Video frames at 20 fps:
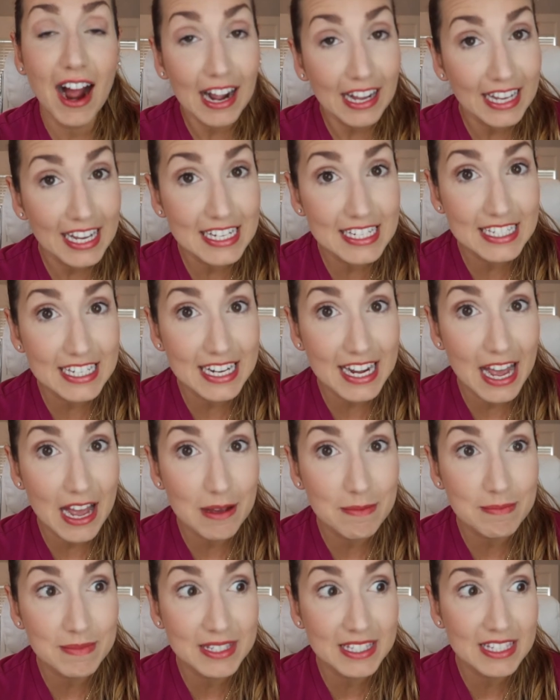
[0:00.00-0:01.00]
I get
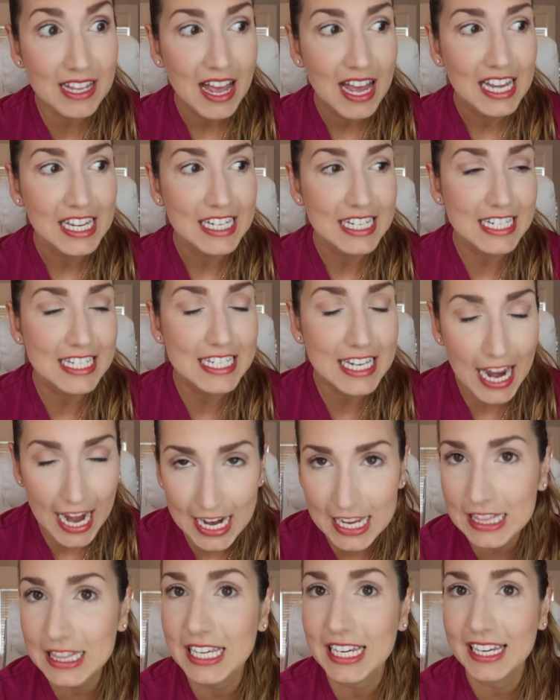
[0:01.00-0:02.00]
DMs
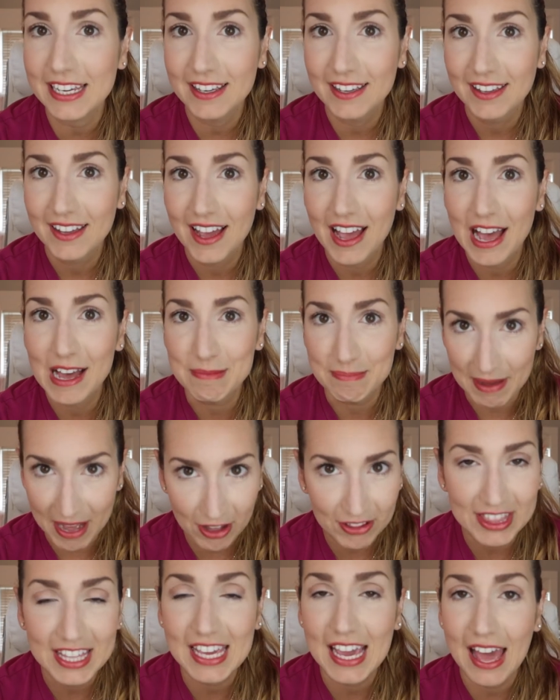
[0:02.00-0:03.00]
daily
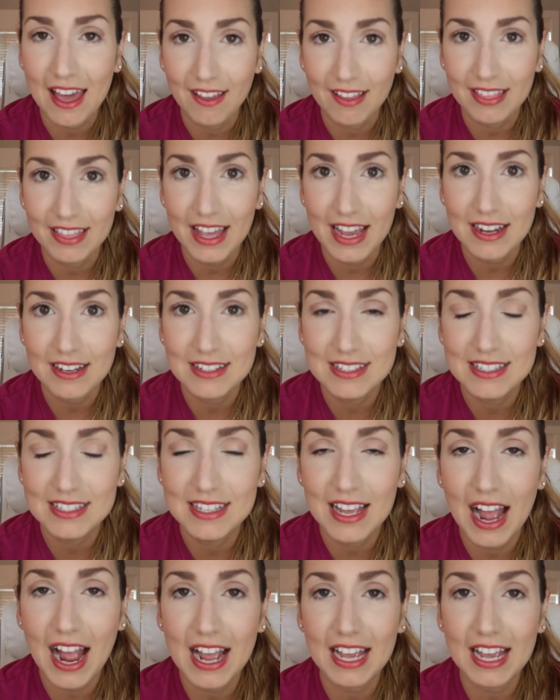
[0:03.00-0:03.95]
about the NCLEX.